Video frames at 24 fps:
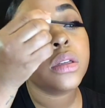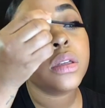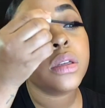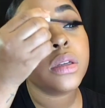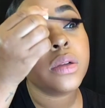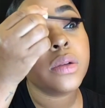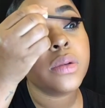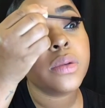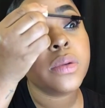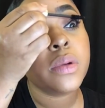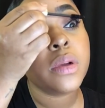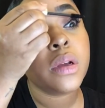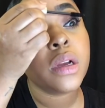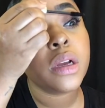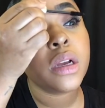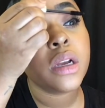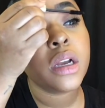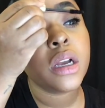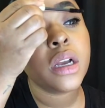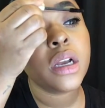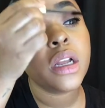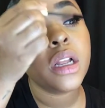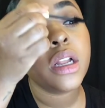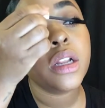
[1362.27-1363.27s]
So,
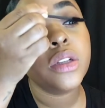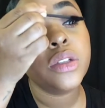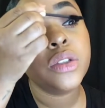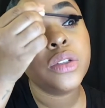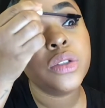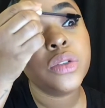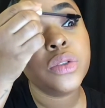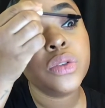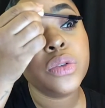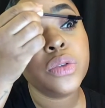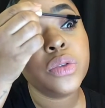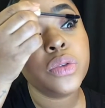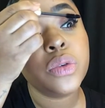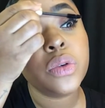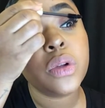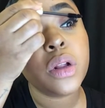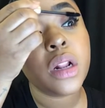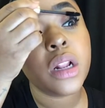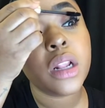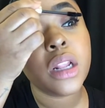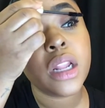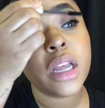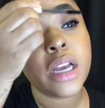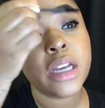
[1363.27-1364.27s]
I
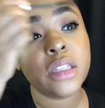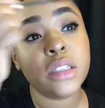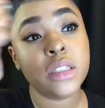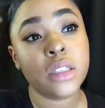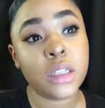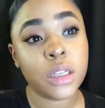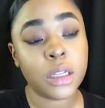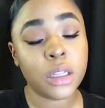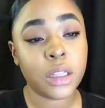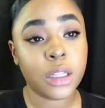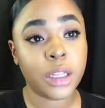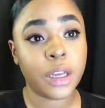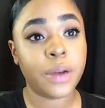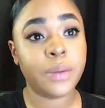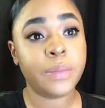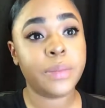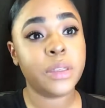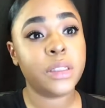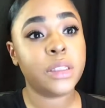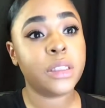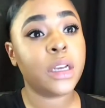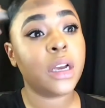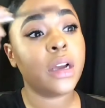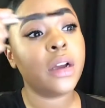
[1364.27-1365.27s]
do like to layer
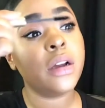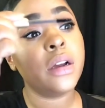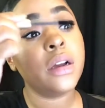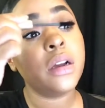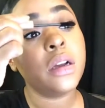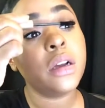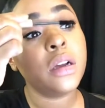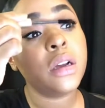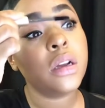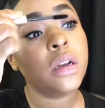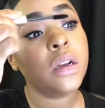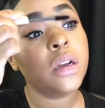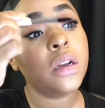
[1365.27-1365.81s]
mascara.